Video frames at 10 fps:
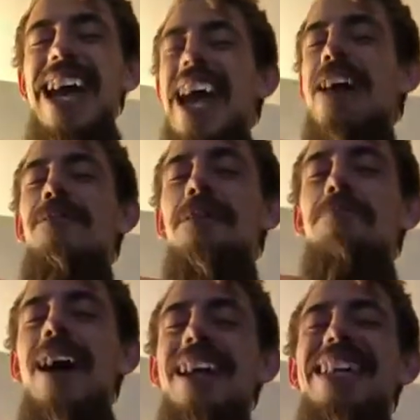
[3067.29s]

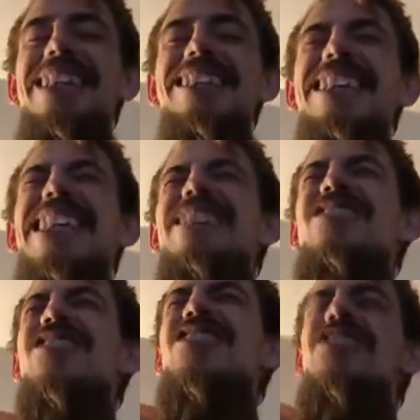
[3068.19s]
everybody can see it.
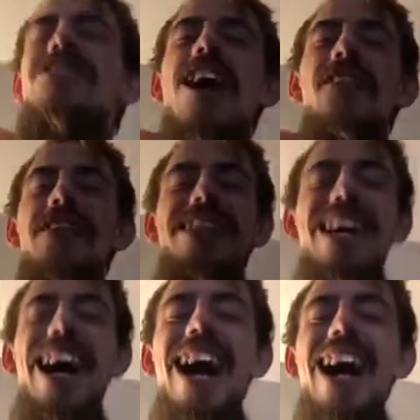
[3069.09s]
There's nothing to
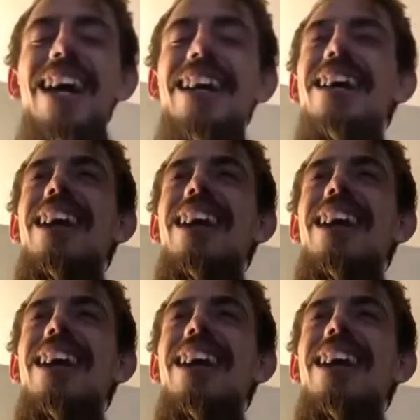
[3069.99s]
hide.